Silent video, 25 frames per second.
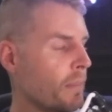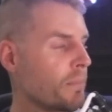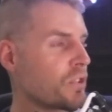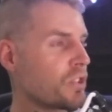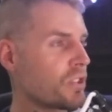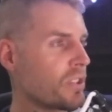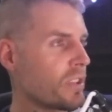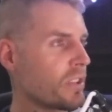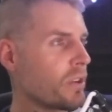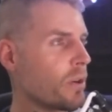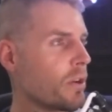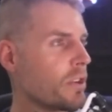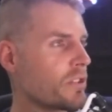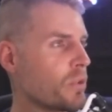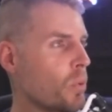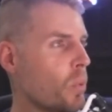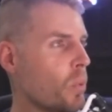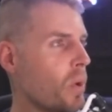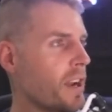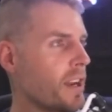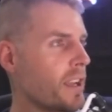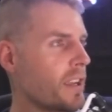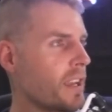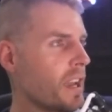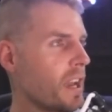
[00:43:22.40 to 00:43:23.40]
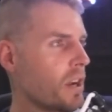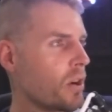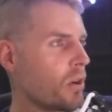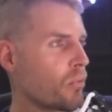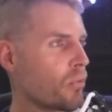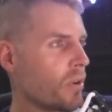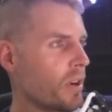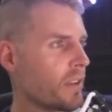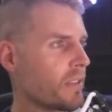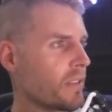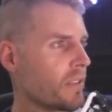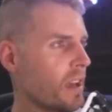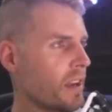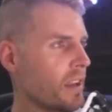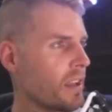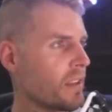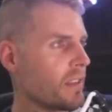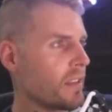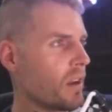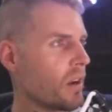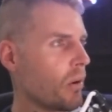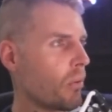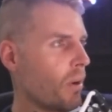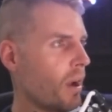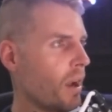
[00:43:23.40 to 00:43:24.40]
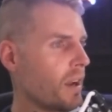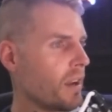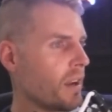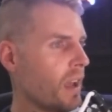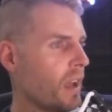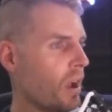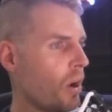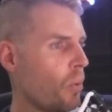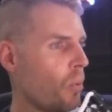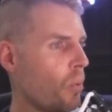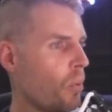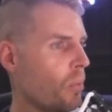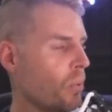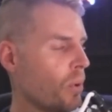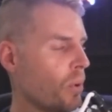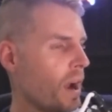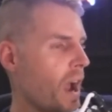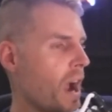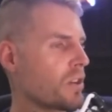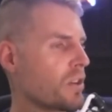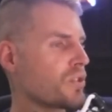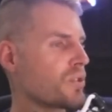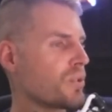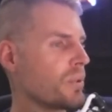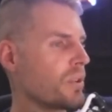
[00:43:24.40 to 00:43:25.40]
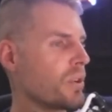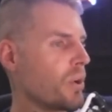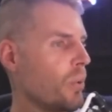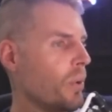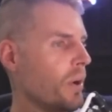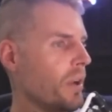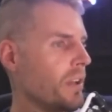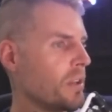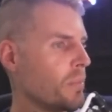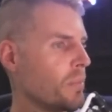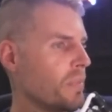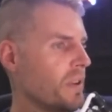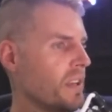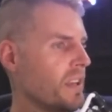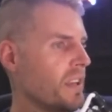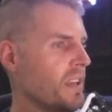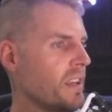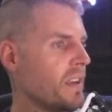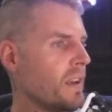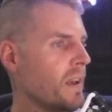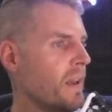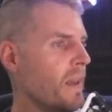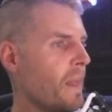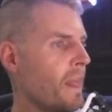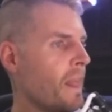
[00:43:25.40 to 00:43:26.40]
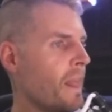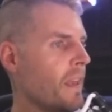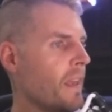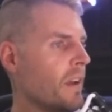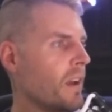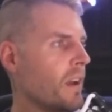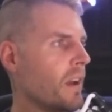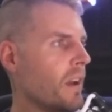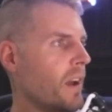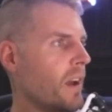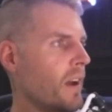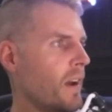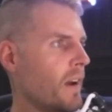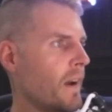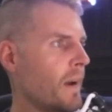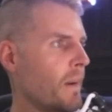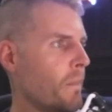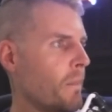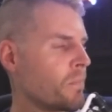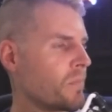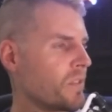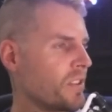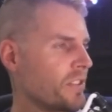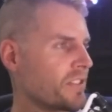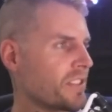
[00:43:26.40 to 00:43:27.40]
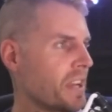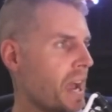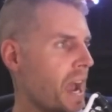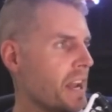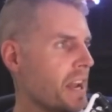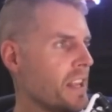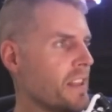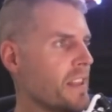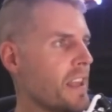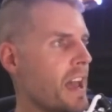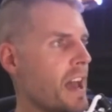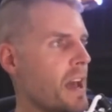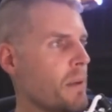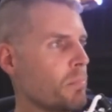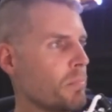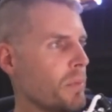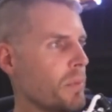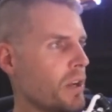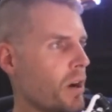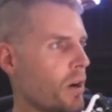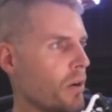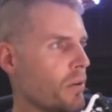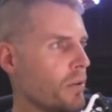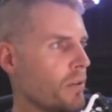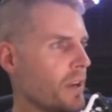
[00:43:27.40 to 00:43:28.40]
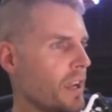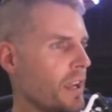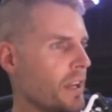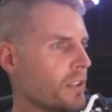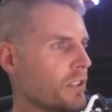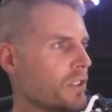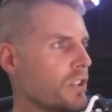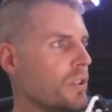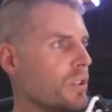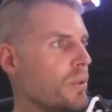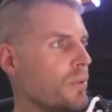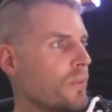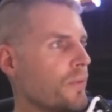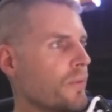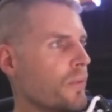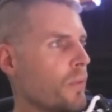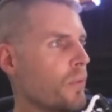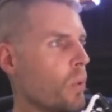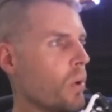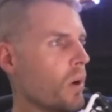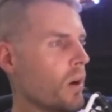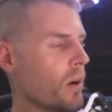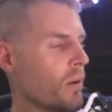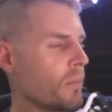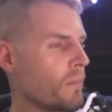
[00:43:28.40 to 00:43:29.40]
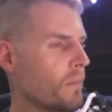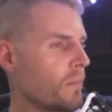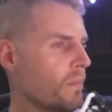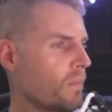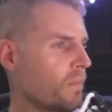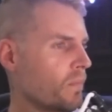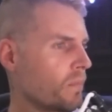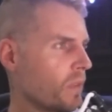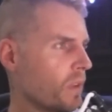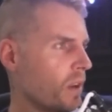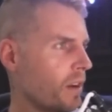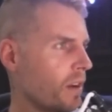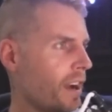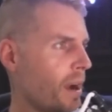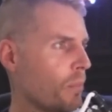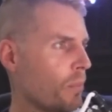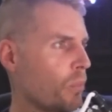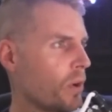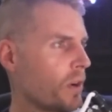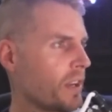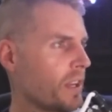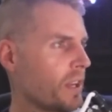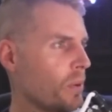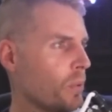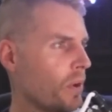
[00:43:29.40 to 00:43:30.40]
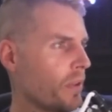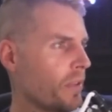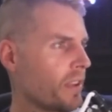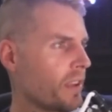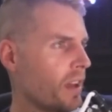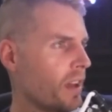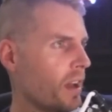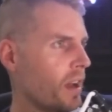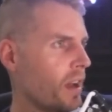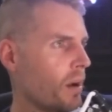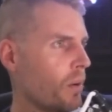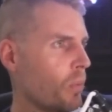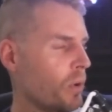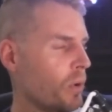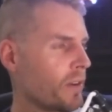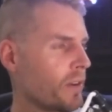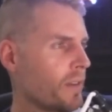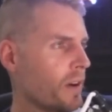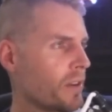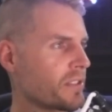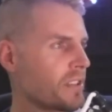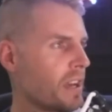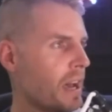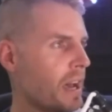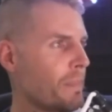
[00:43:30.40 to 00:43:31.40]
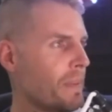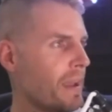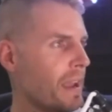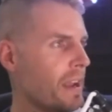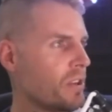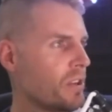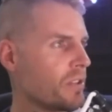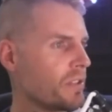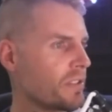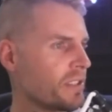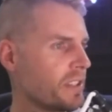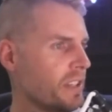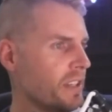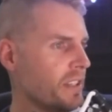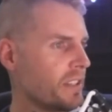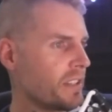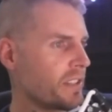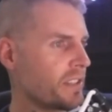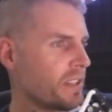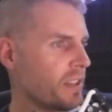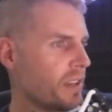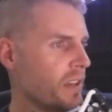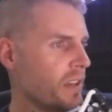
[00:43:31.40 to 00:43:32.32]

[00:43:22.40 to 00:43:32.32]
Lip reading: There is a way to ghetto rig that in there right now. We're actually going to be designing that in Q4. I'm working with one of our top agencies,